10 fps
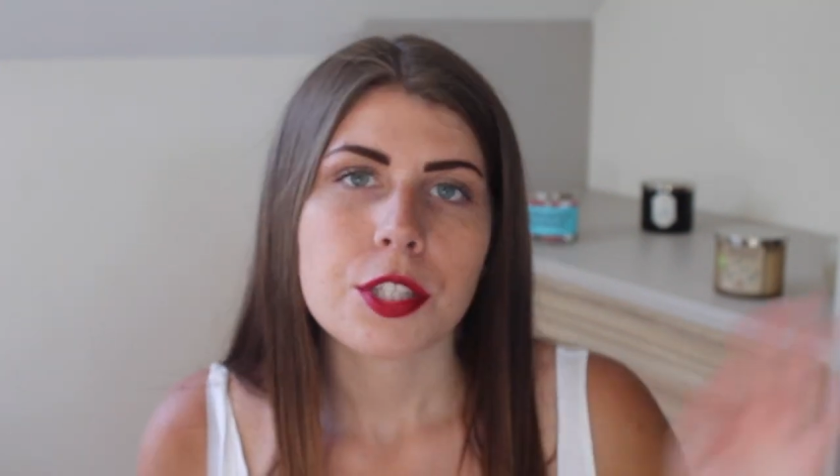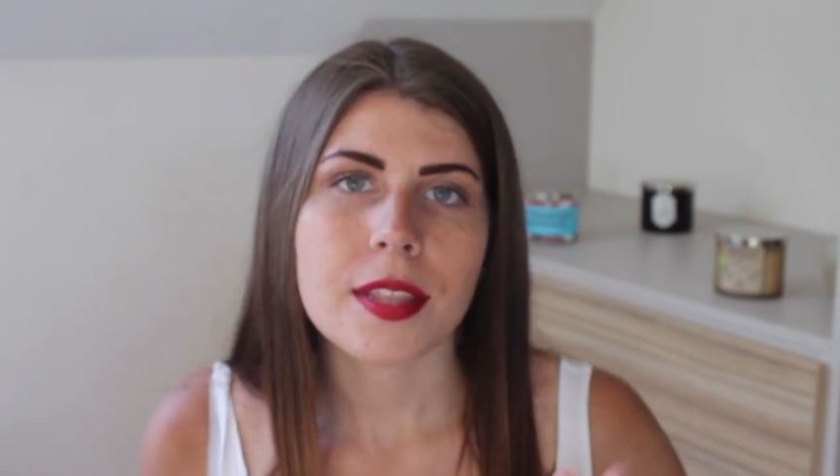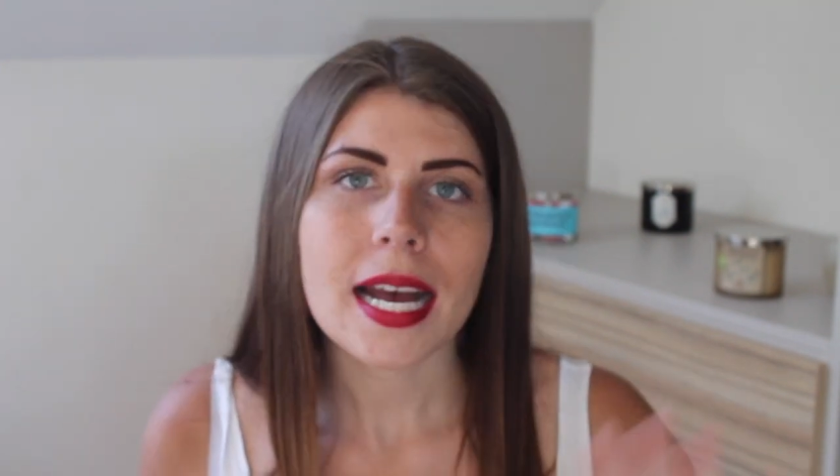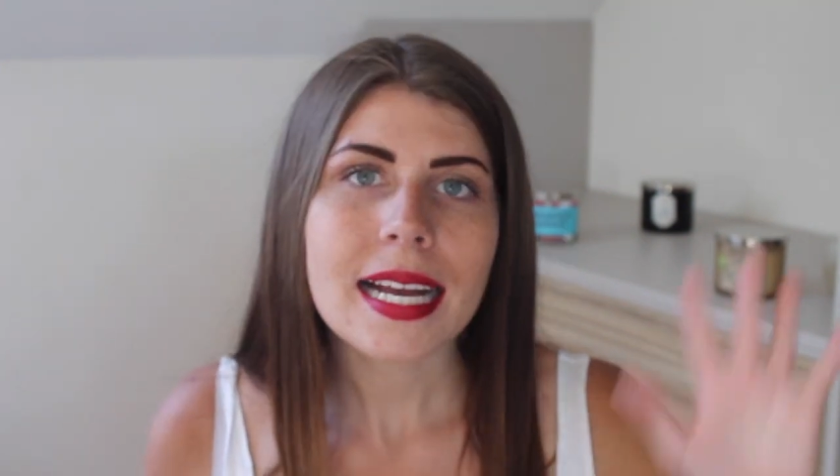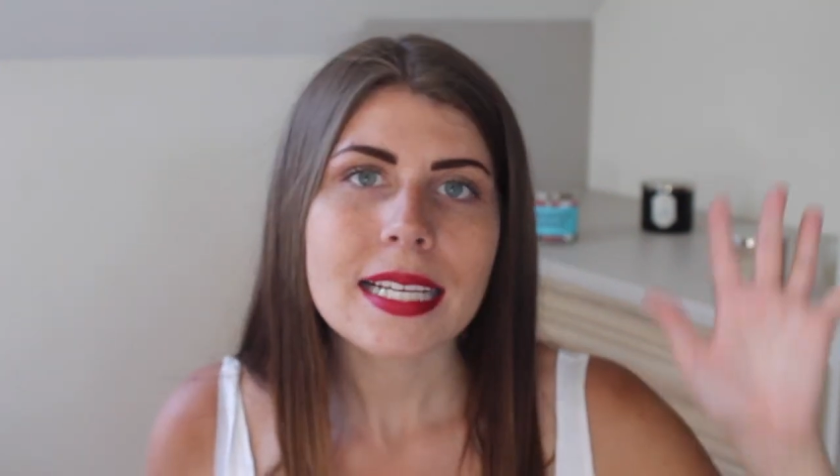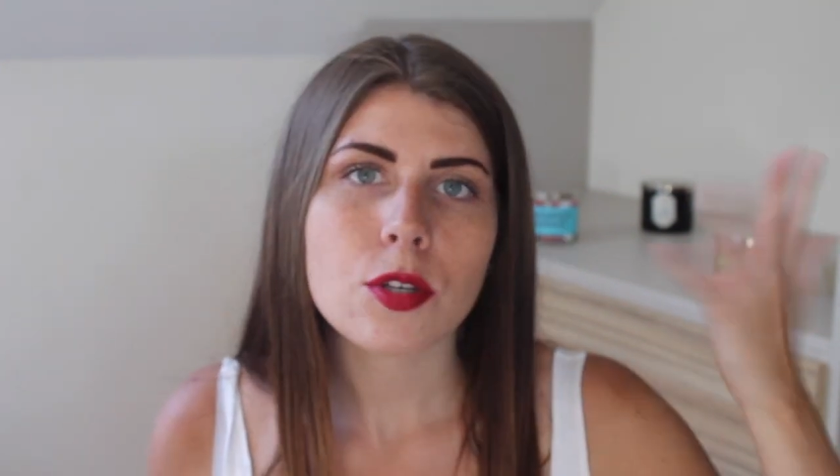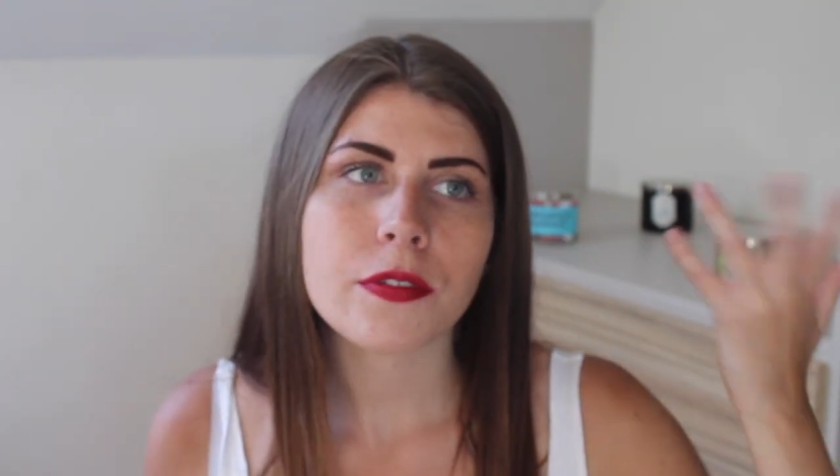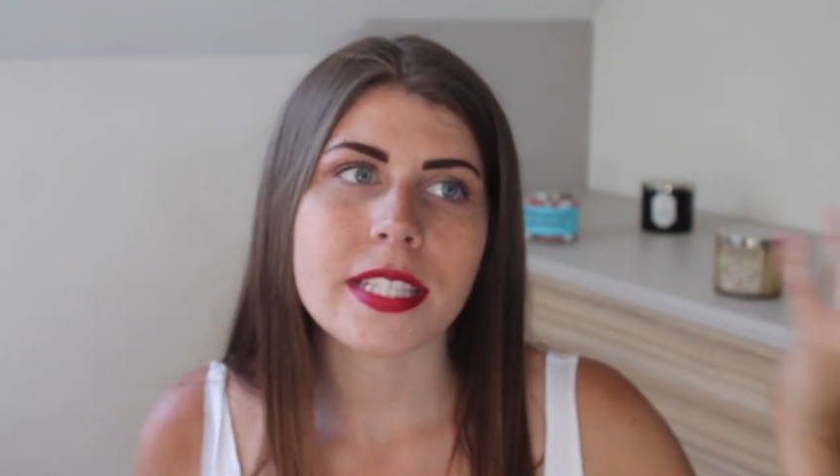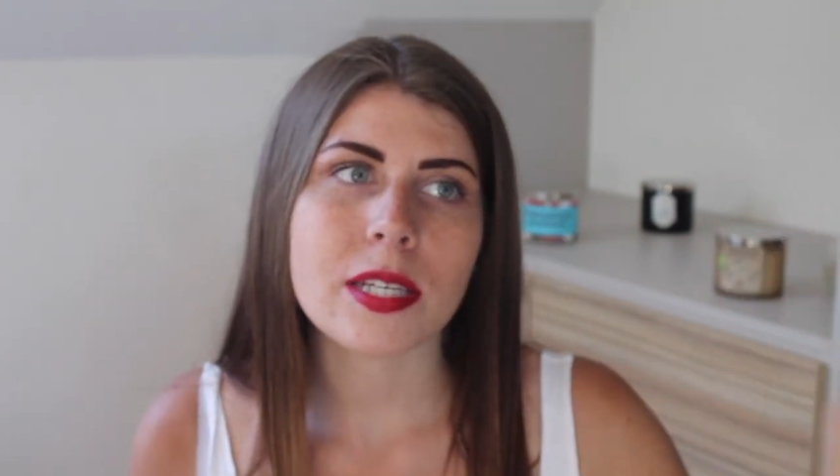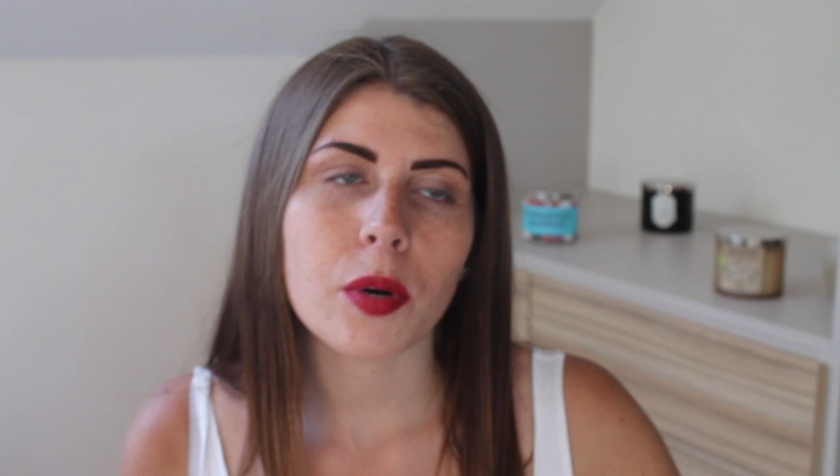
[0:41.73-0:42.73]
So that is
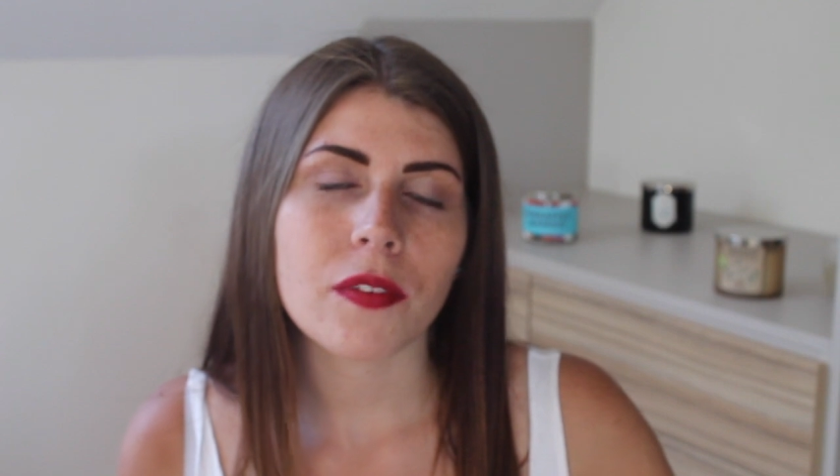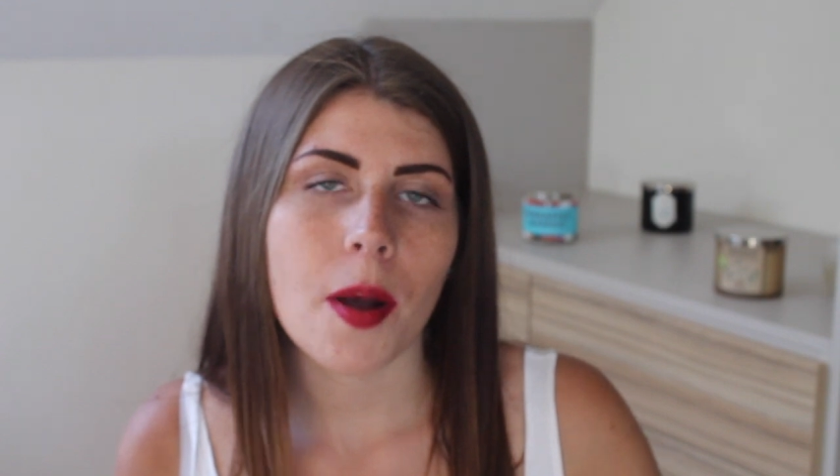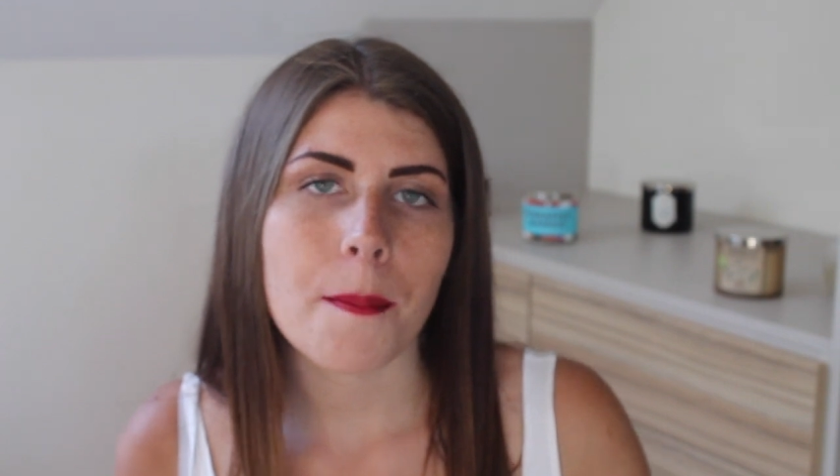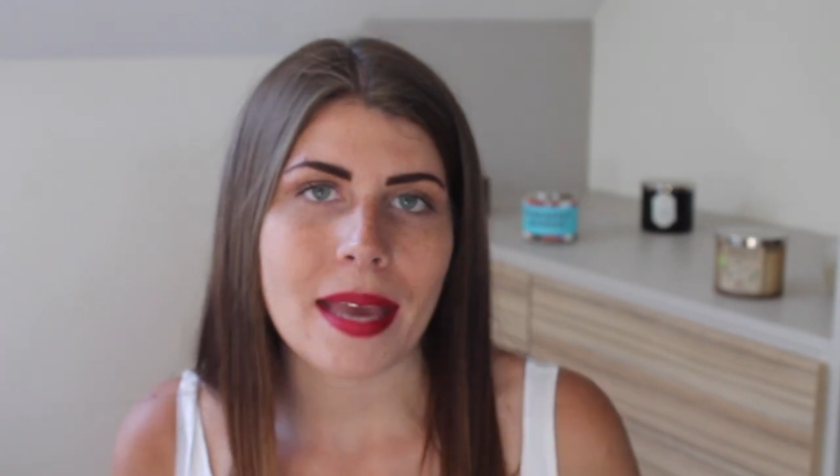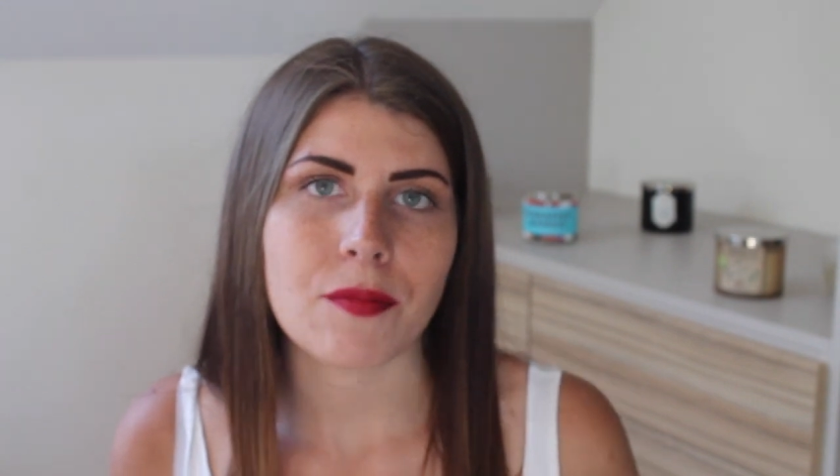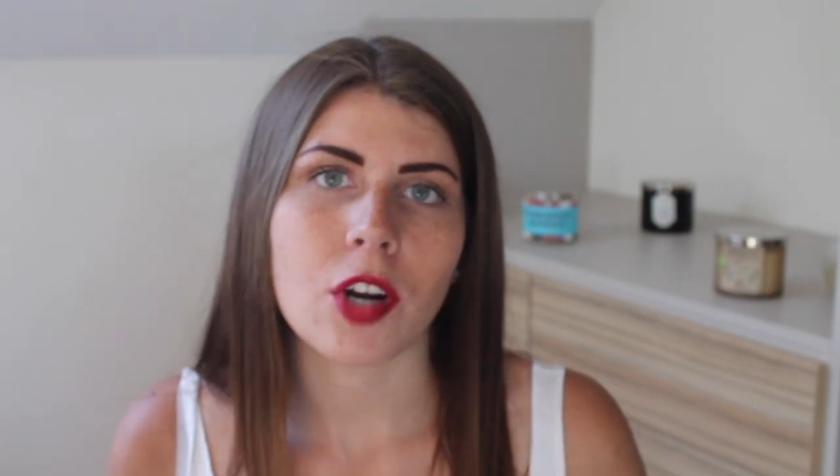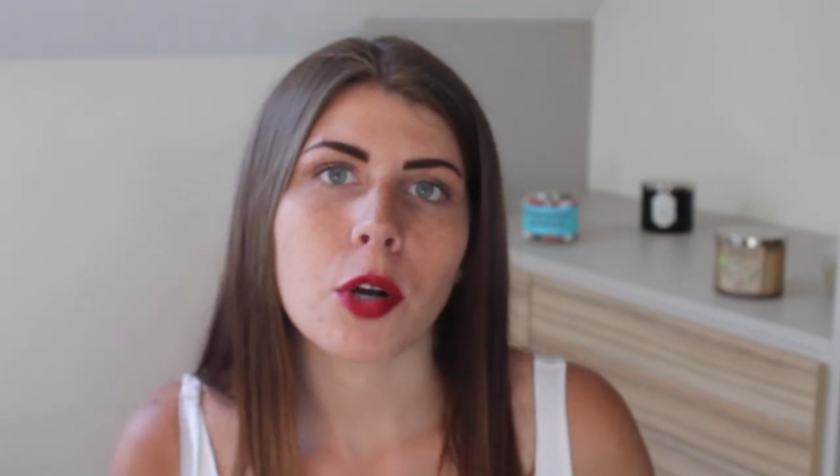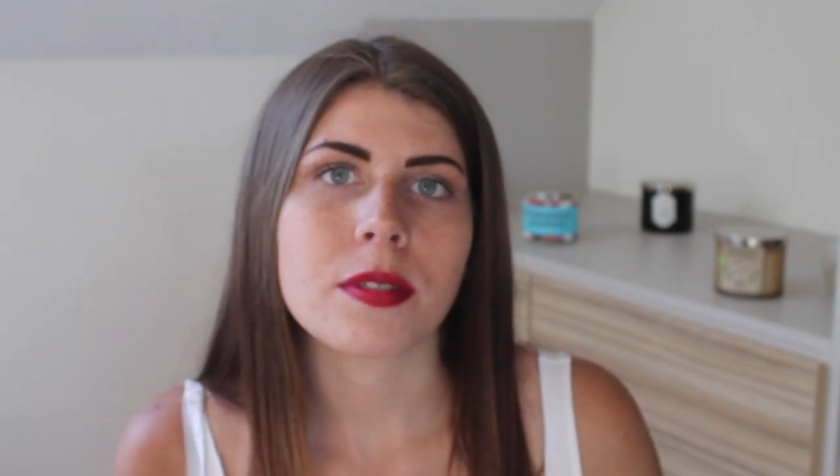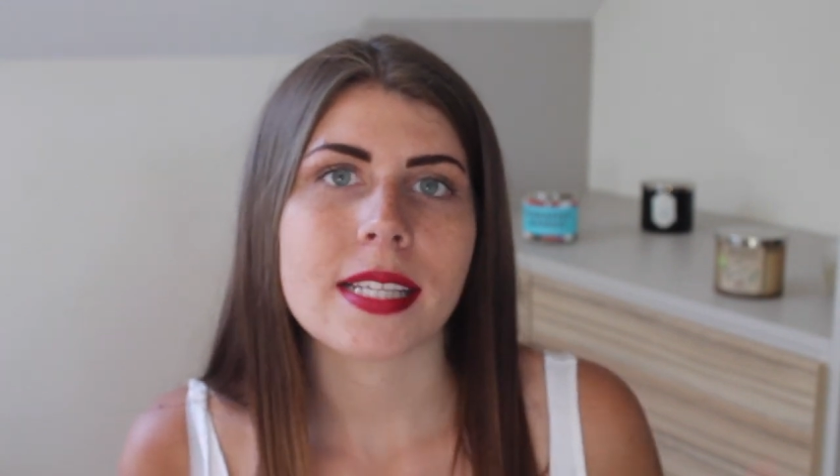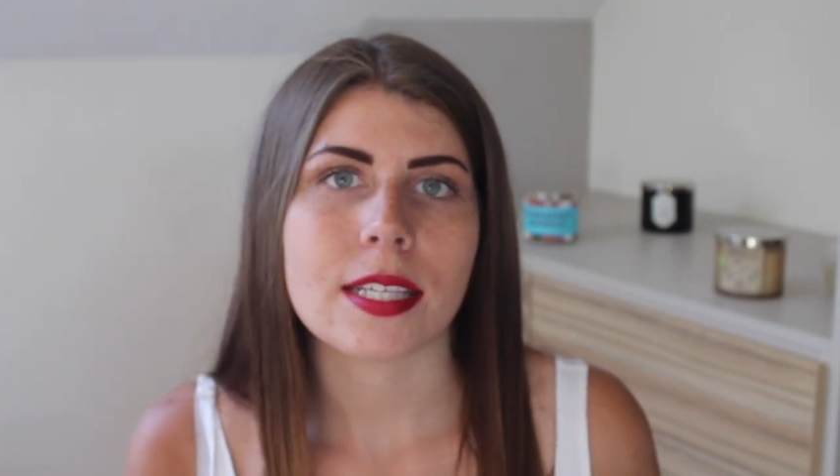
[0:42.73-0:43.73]
obviously one of our main roles,